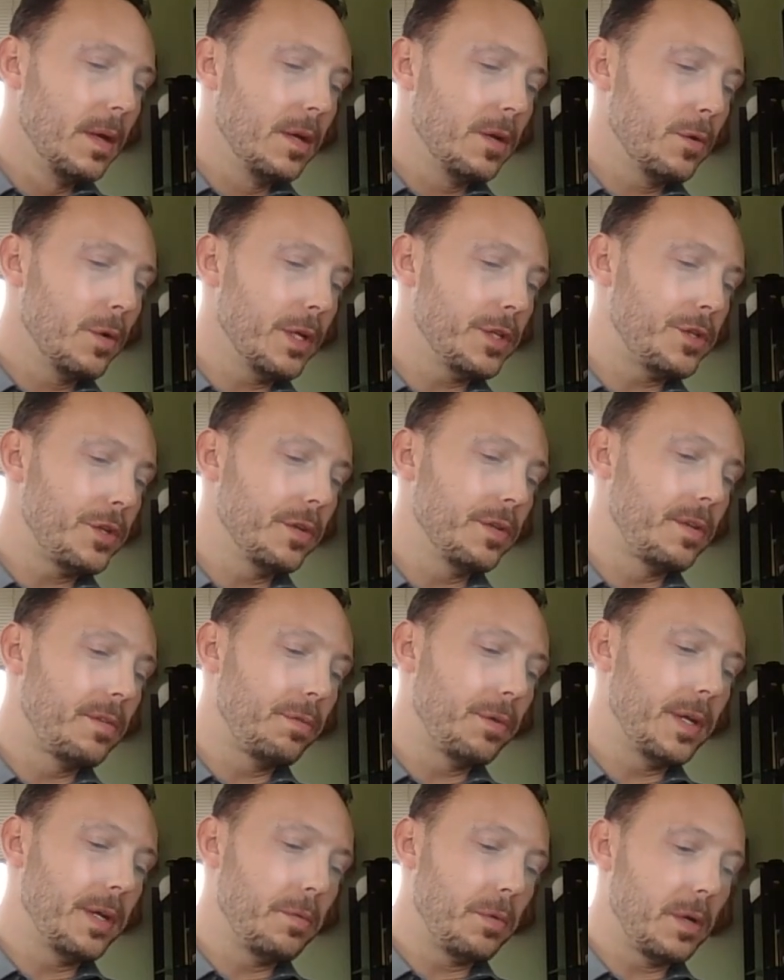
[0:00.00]
Question
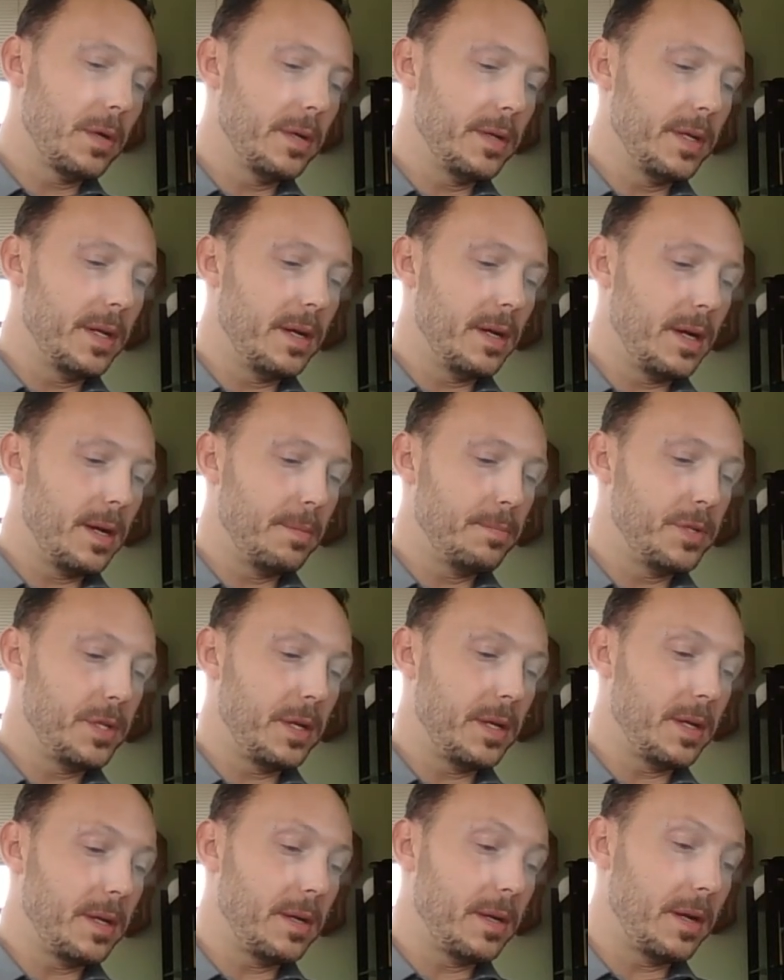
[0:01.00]
three, we're on to Hobbes
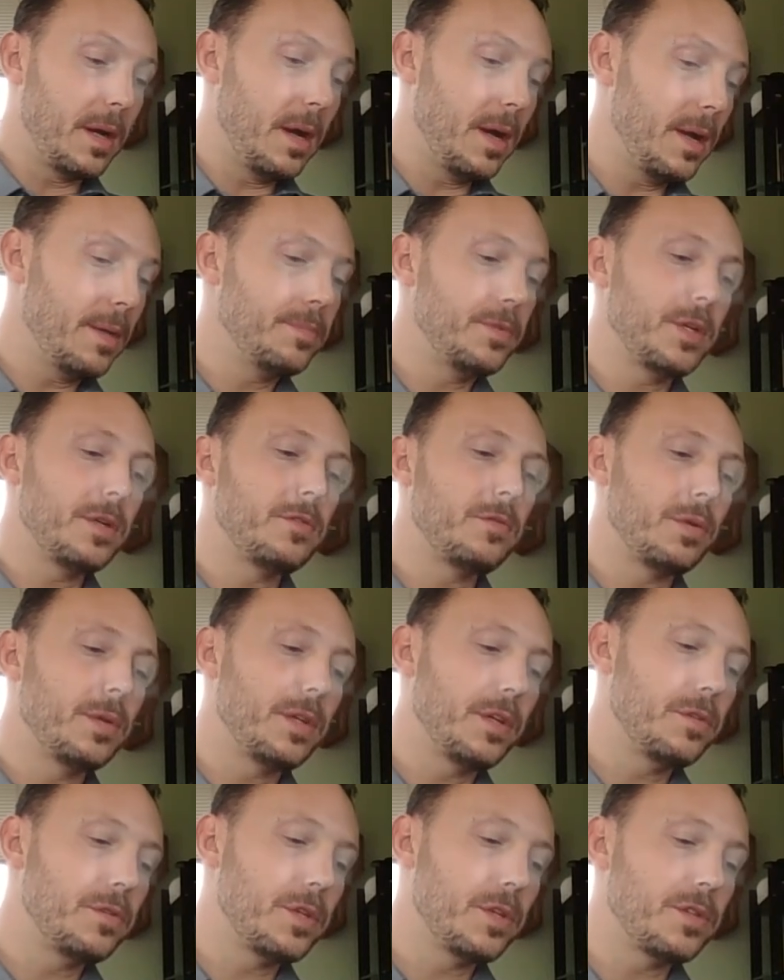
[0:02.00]
here. Hobbes
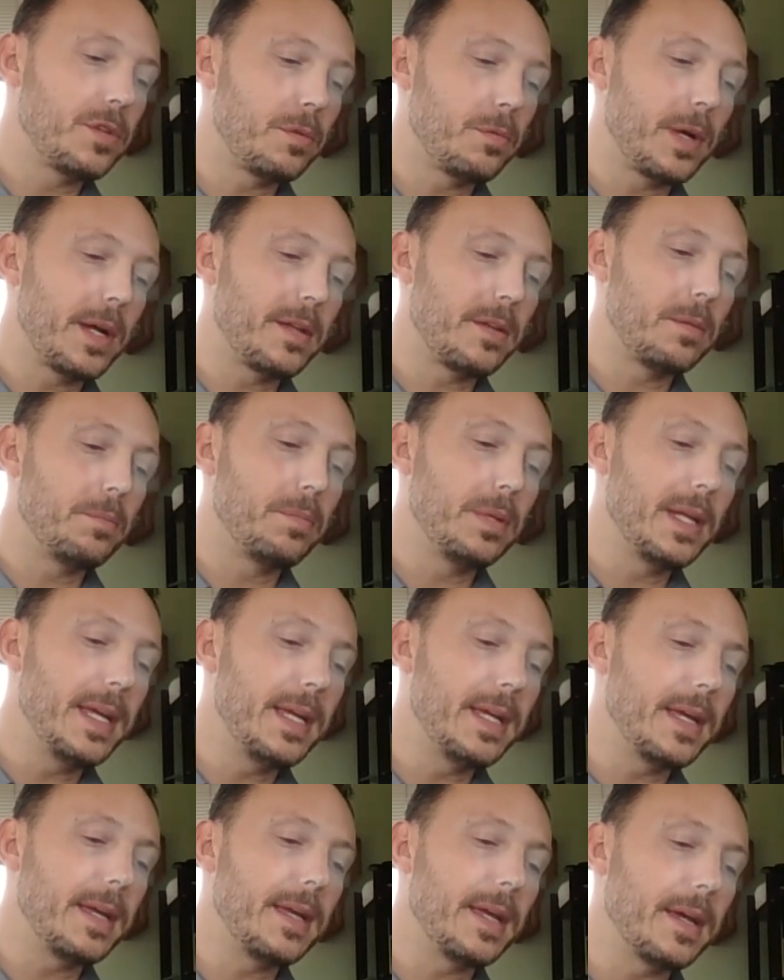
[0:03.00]
introduces a rather
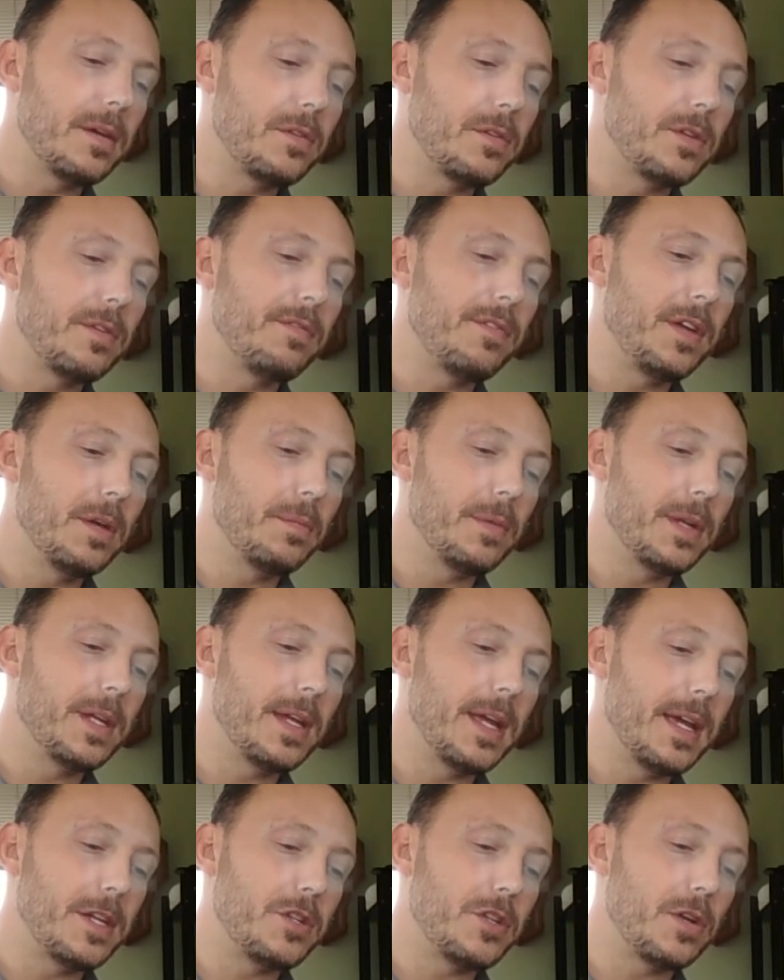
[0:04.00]
bleak account of human
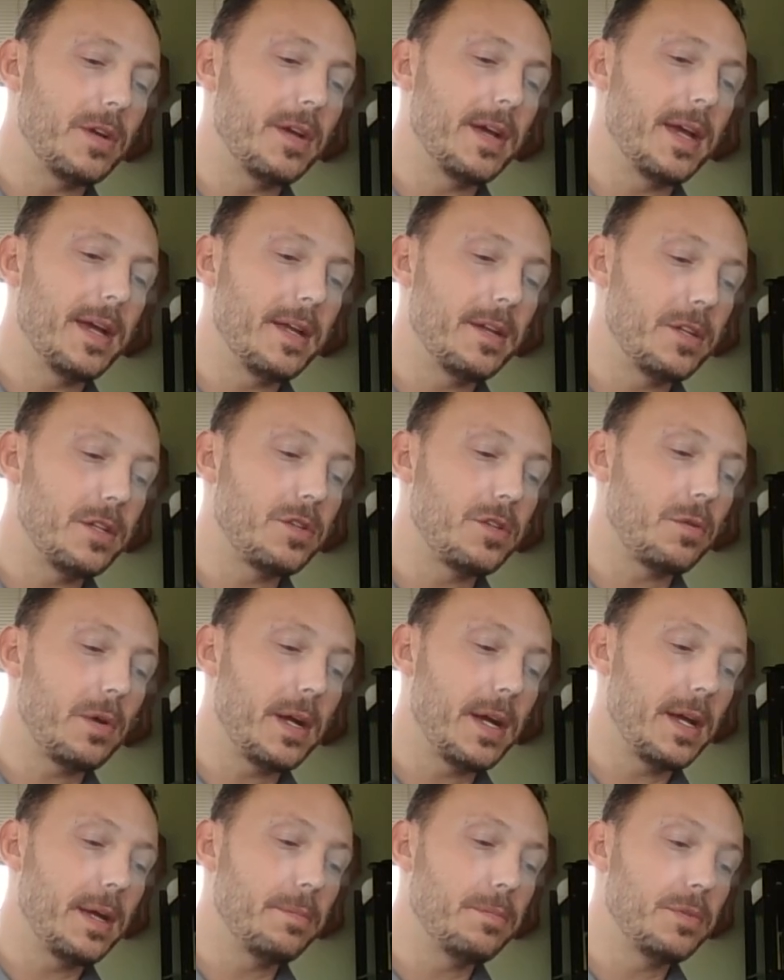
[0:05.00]
nature and
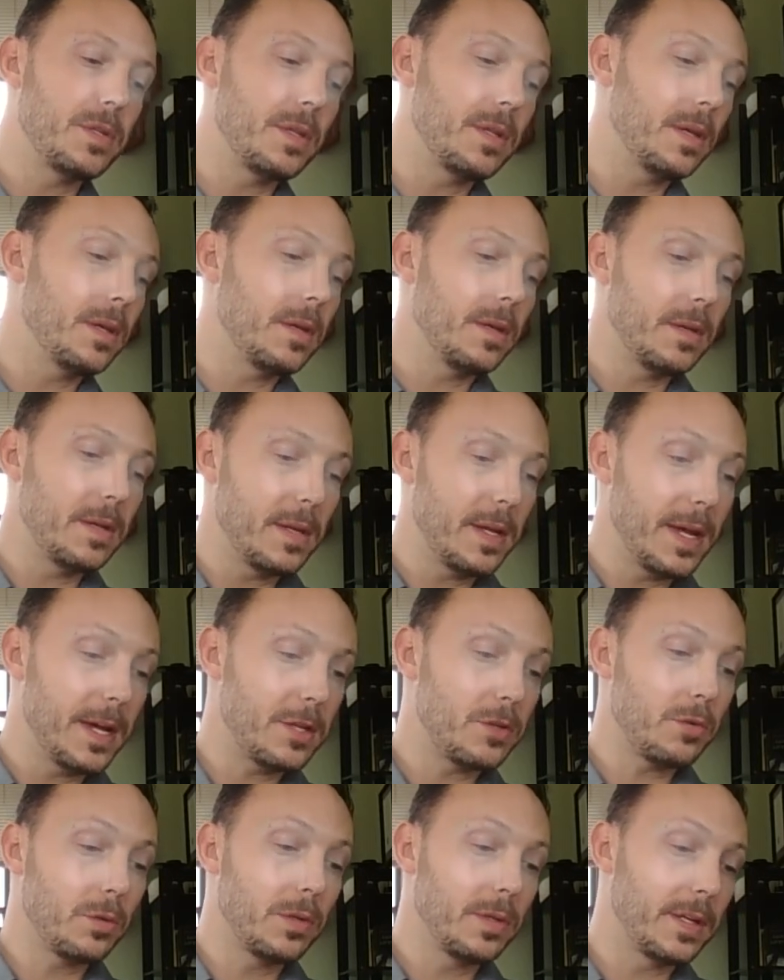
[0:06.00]
describes the
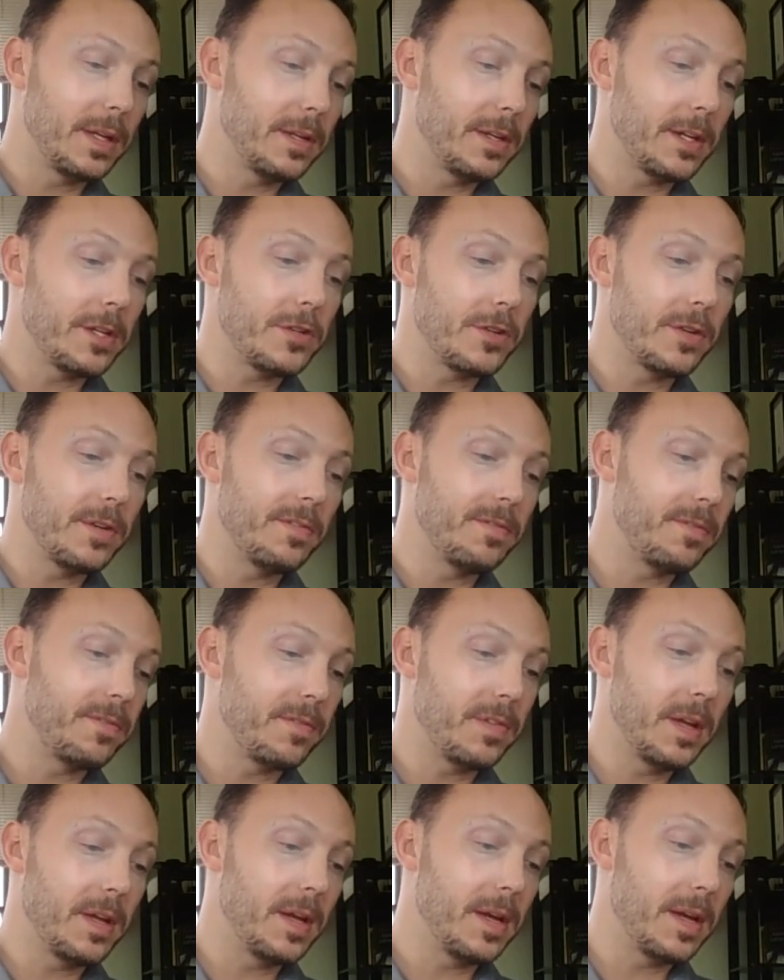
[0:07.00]
natural condition of
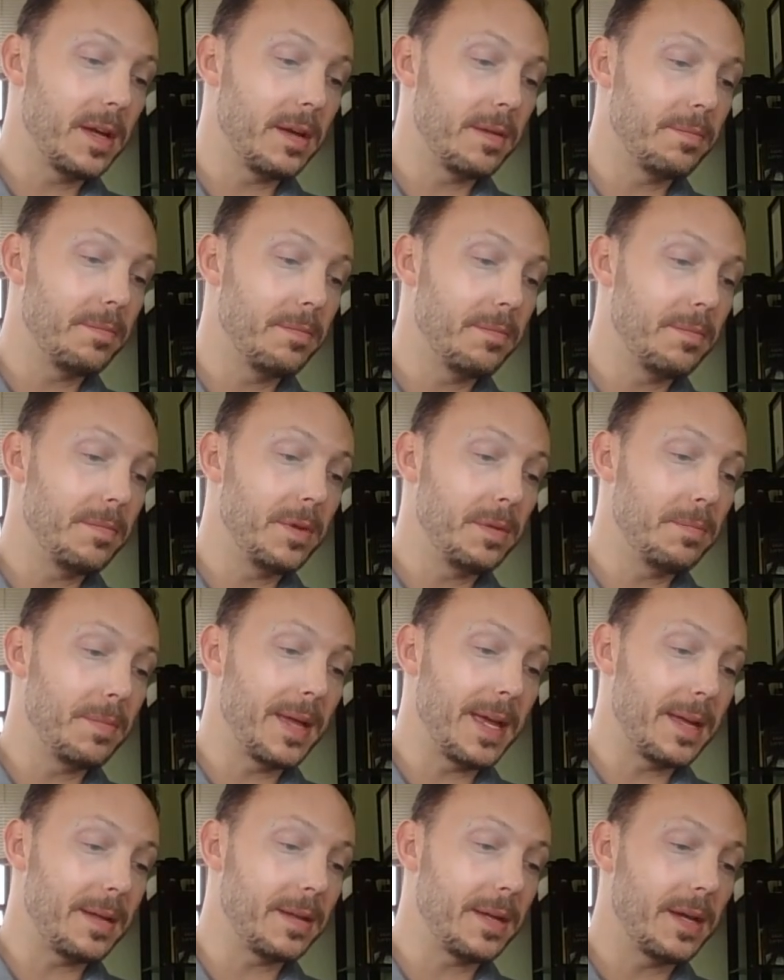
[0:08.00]
uh,
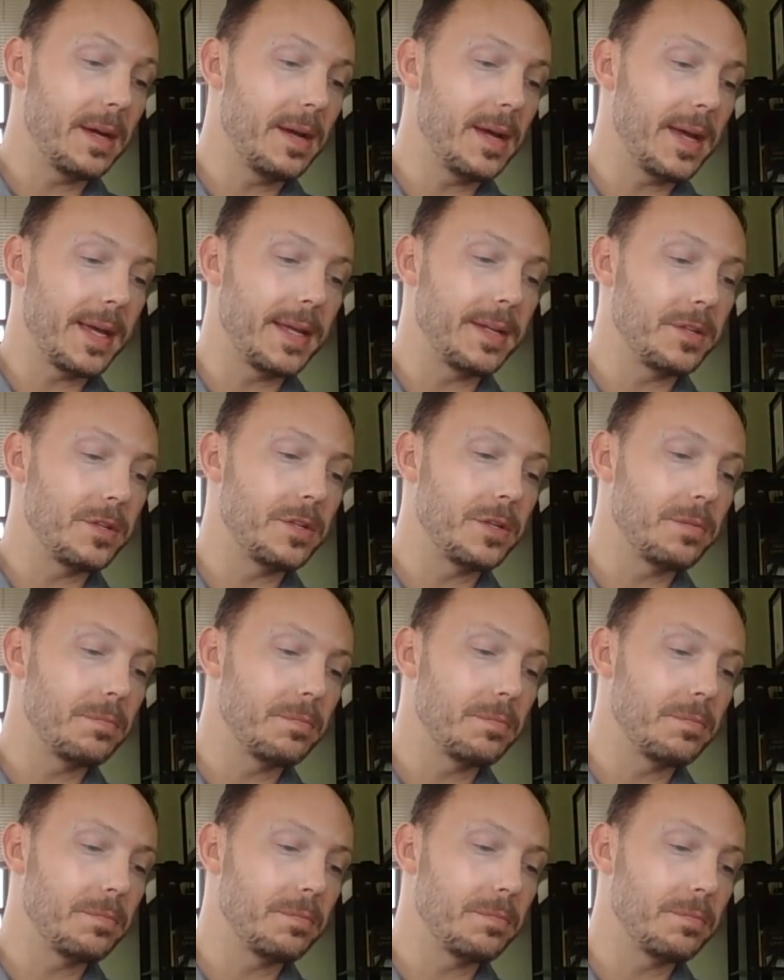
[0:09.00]
mankind.